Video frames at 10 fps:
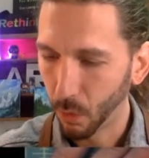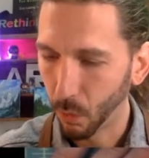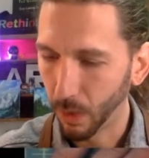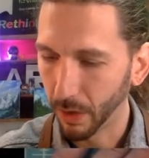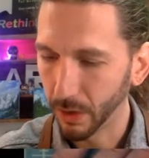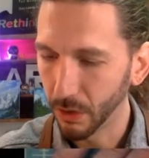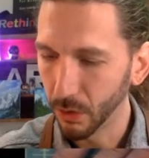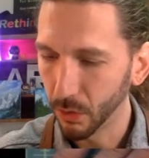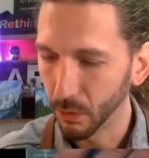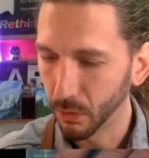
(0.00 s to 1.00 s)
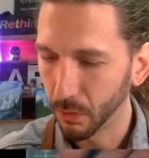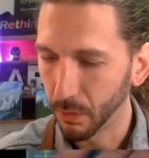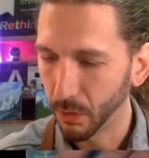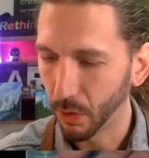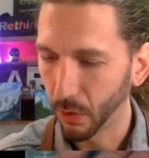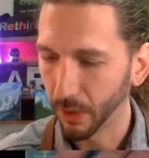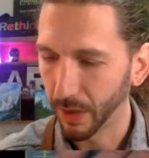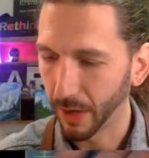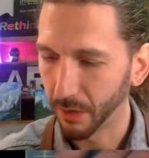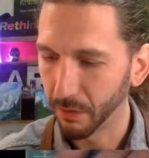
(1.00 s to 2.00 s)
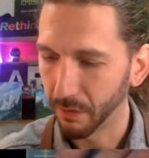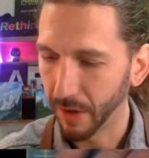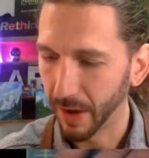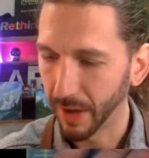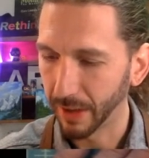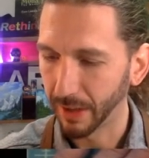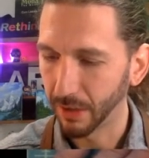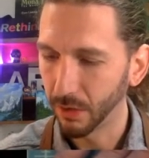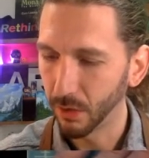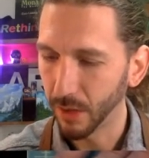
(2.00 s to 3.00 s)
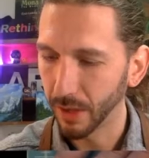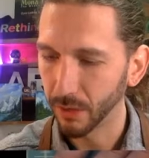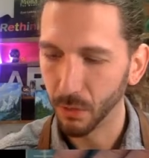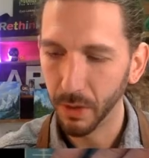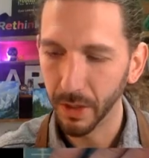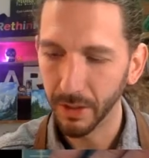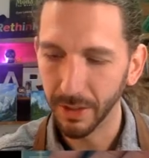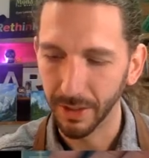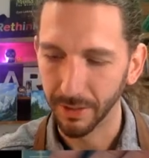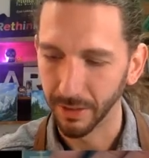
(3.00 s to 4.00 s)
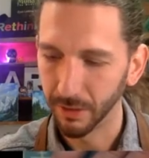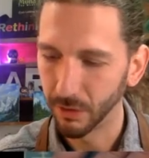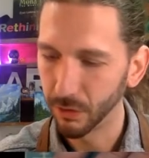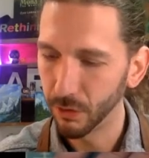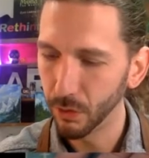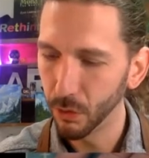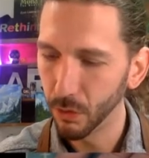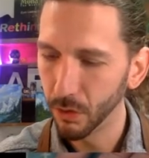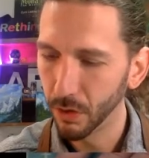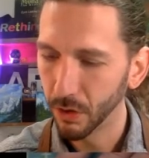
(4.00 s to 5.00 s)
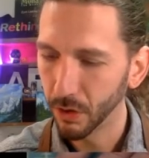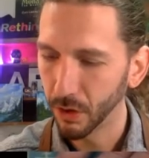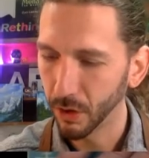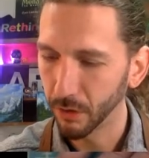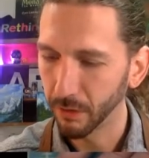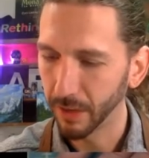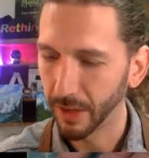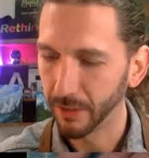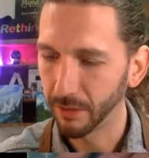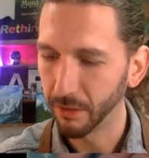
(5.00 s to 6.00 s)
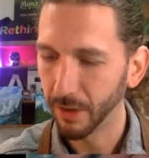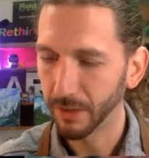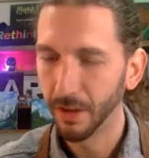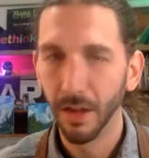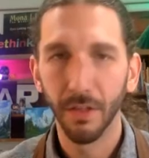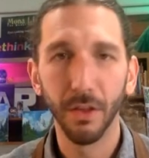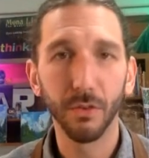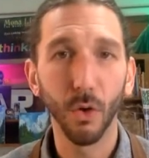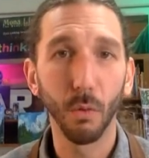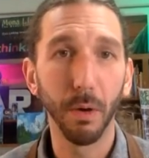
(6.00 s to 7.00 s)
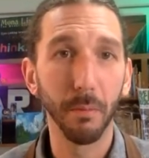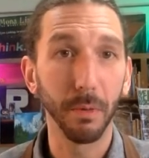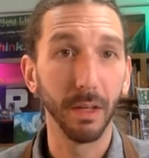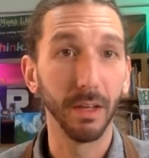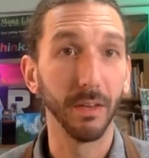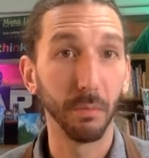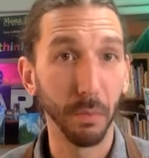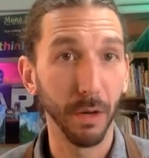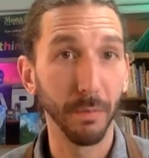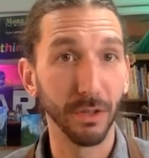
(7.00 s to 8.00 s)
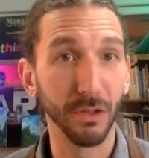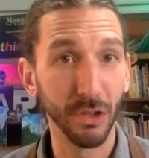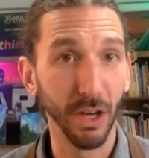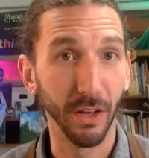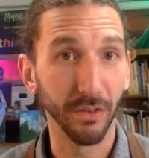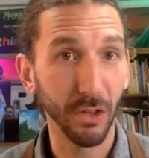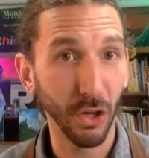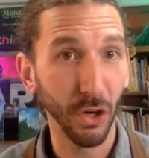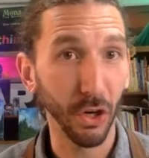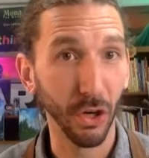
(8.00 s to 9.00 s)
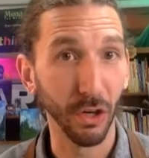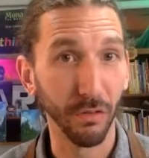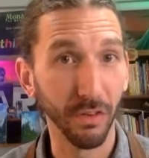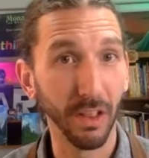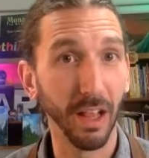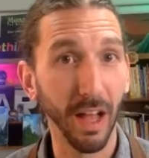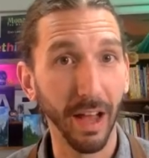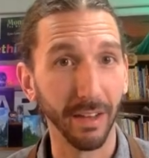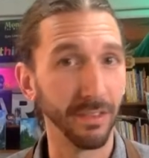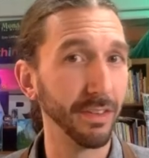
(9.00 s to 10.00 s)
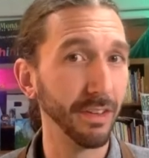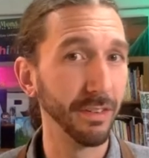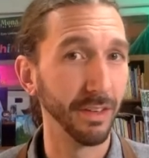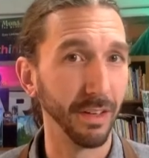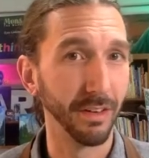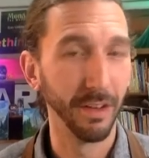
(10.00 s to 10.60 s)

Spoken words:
where it used to be growing on the vine. And to do that, it's really easy. Just two curved lines. In fact, this whole pumpkin is pretty much just curved lines, isn't it?